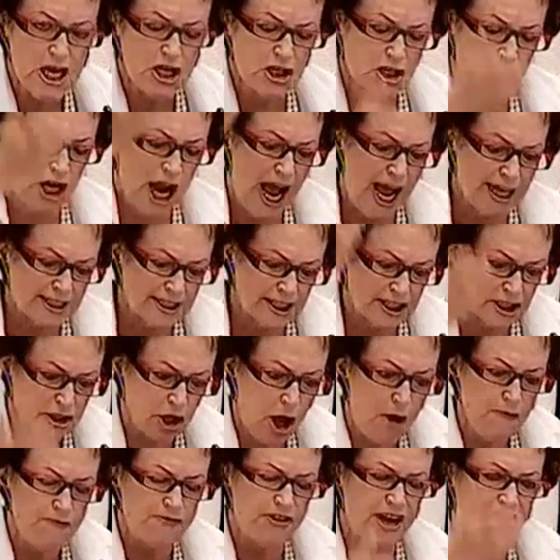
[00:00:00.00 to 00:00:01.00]

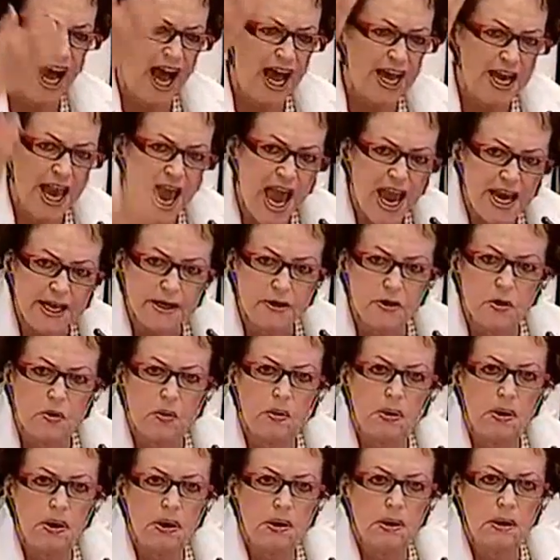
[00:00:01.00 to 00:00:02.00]
was
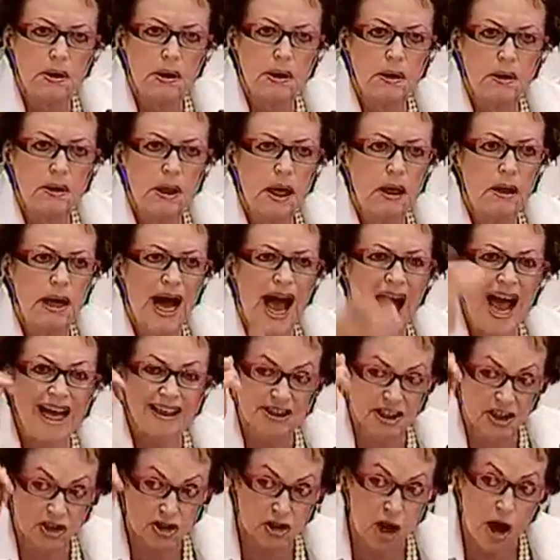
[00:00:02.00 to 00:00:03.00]
the mistake
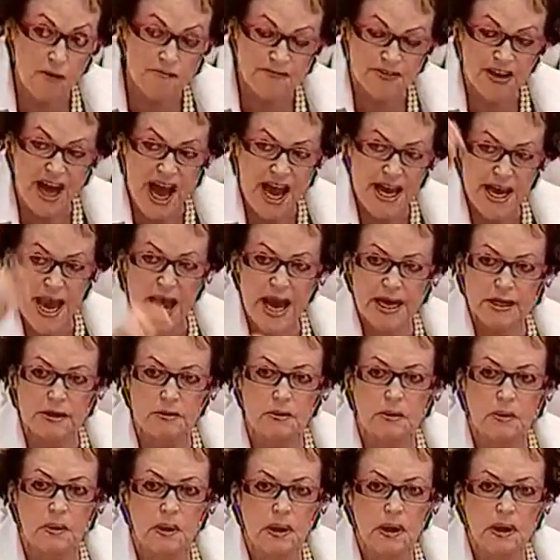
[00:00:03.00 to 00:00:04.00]
which was
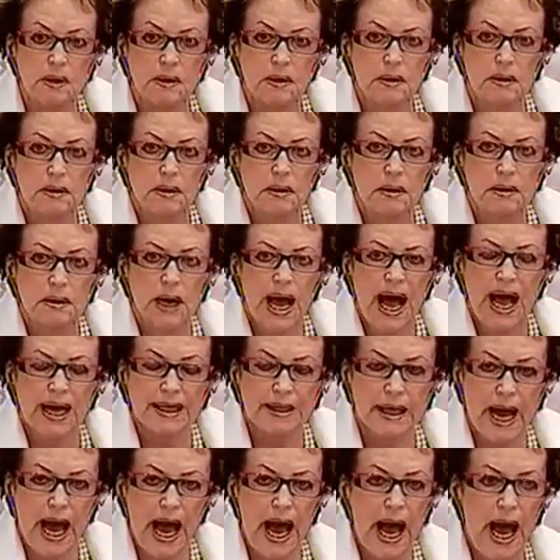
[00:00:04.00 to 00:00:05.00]
done for the
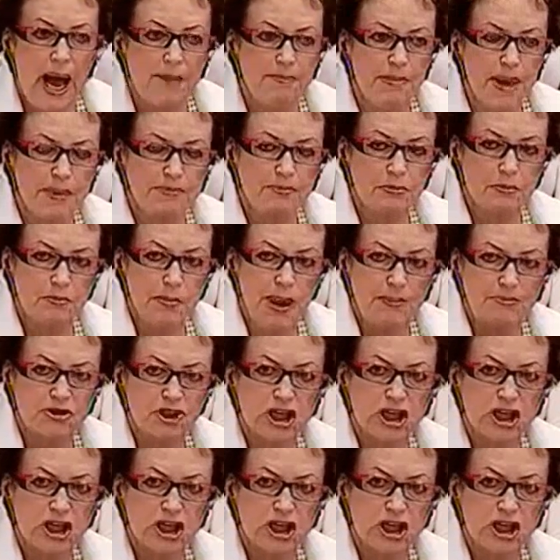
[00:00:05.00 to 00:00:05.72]
Holocaust survivors.